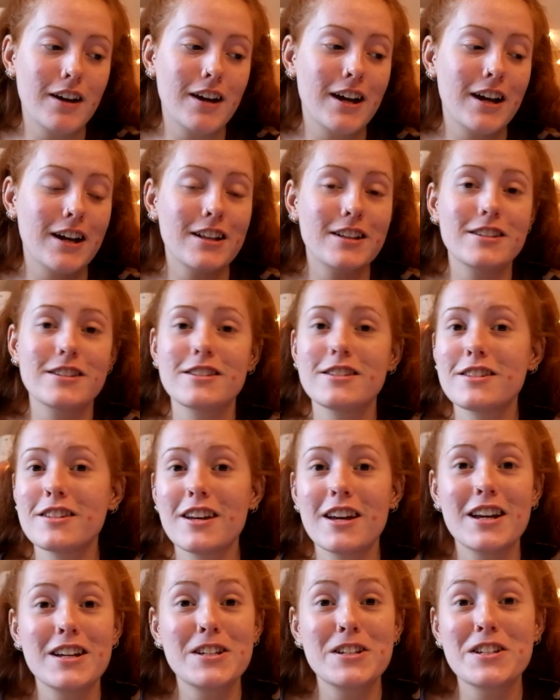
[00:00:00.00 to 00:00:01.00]
it's
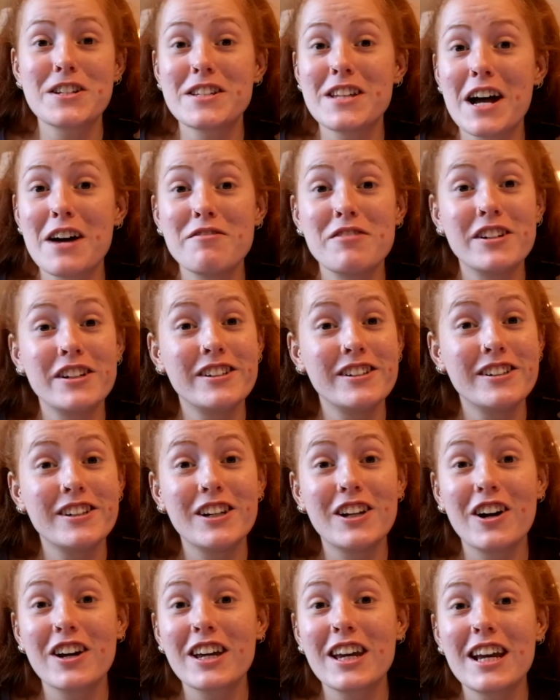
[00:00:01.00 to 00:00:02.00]
just heaven.
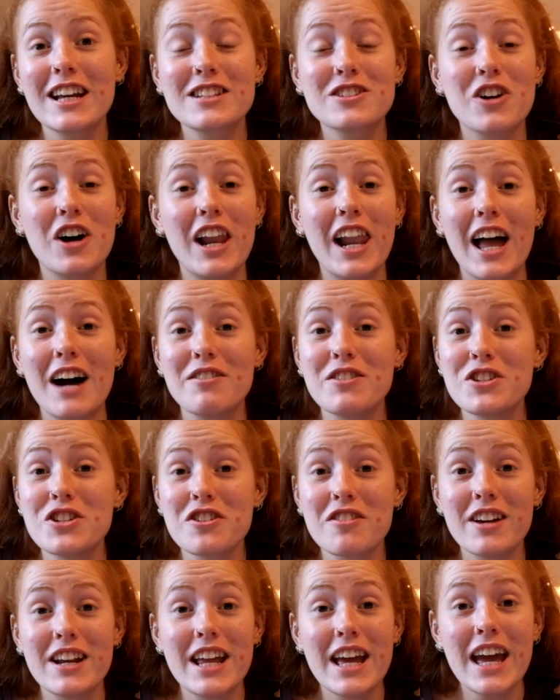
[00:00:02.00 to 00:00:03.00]
Like, it's got
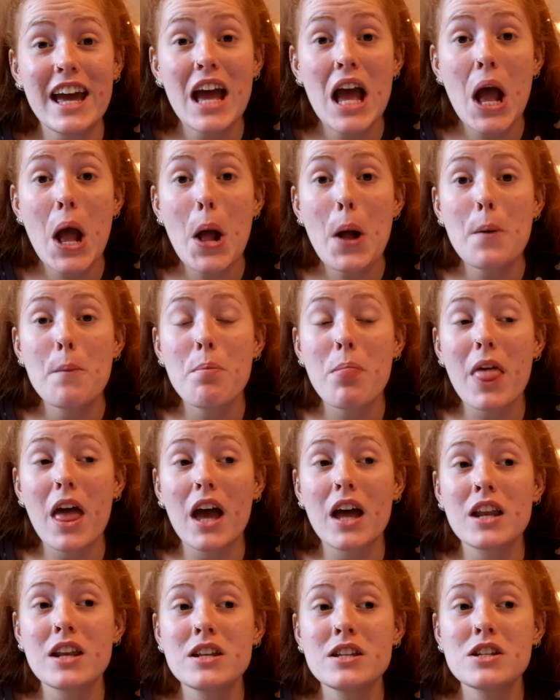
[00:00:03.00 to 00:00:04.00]
lavender in it,
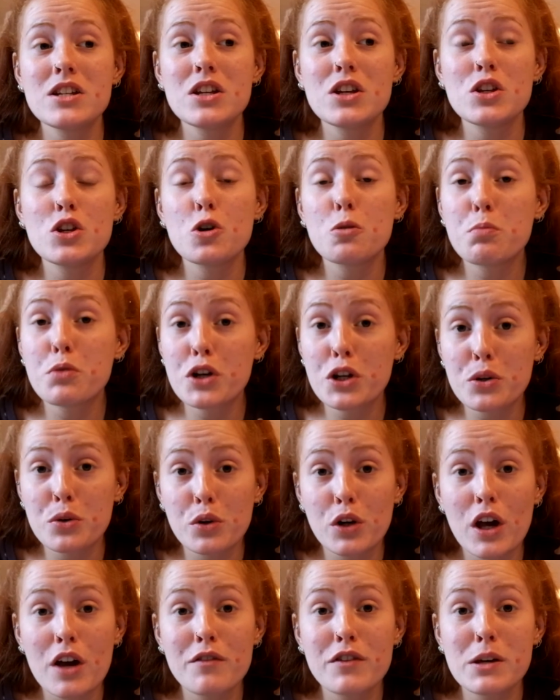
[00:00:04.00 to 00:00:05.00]
and you'll put it
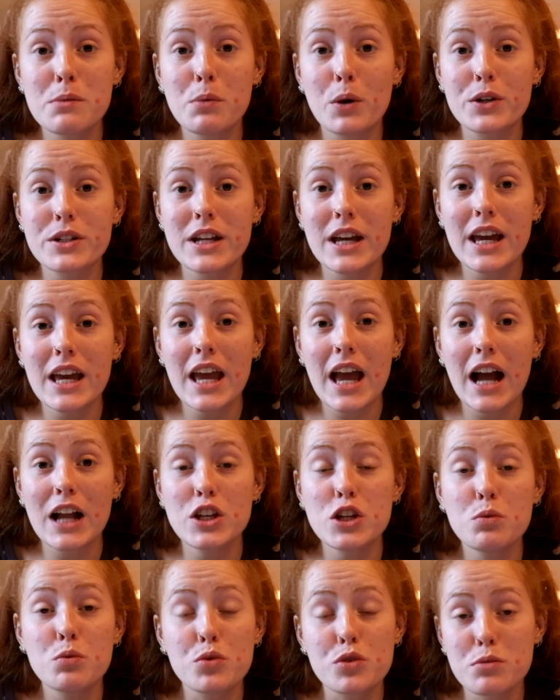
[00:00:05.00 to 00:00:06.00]
all over your body
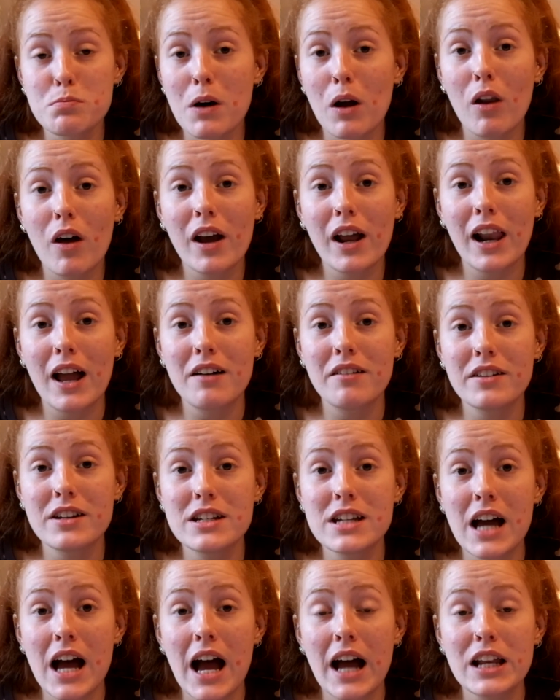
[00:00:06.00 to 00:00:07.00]
and you will smell like
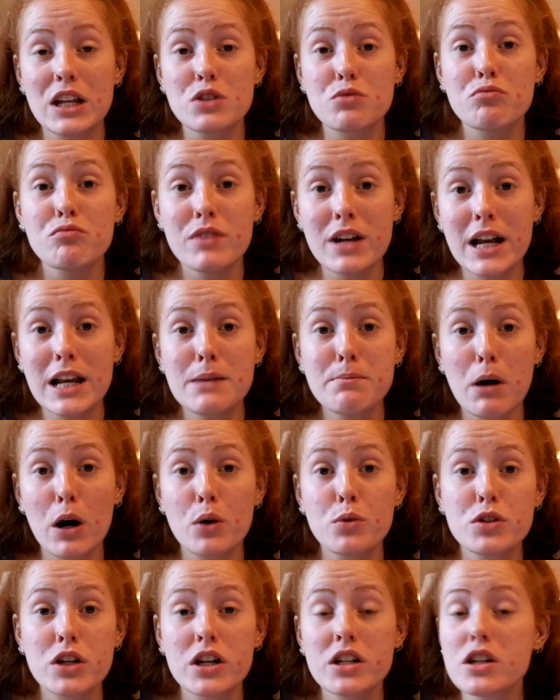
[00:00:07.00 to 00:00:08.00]
lavender, and it's really
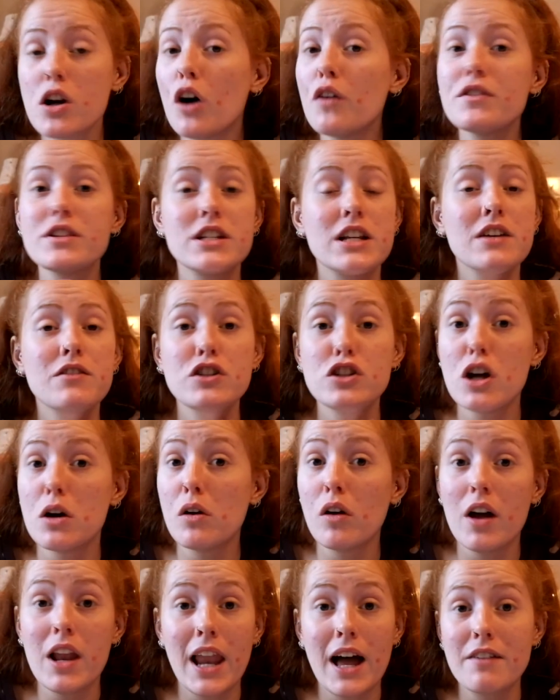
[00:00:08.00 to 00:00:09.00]
potent. Obviously if you
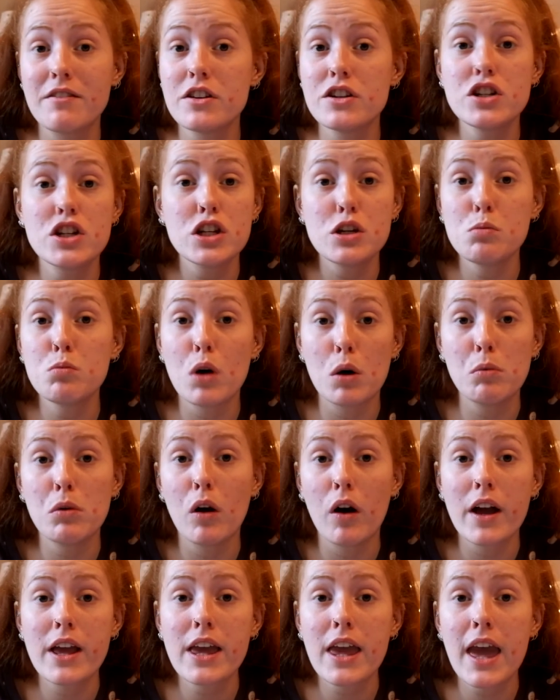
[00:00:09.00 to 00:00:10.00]
don't like lavender you won't
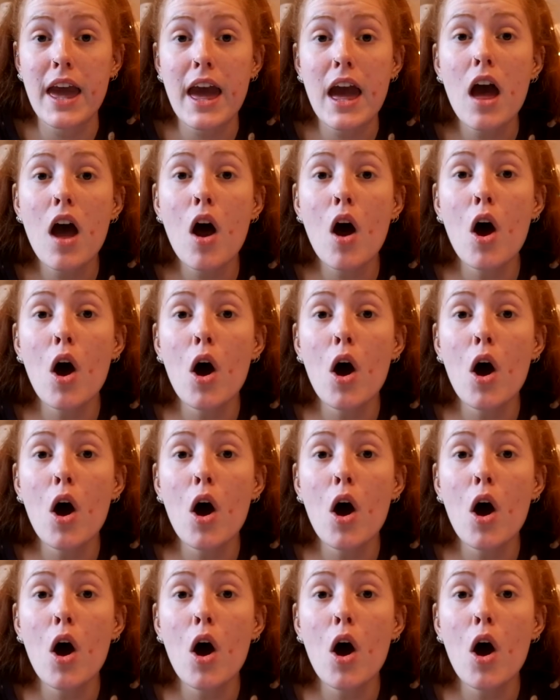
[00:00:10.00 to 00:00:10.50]
like it,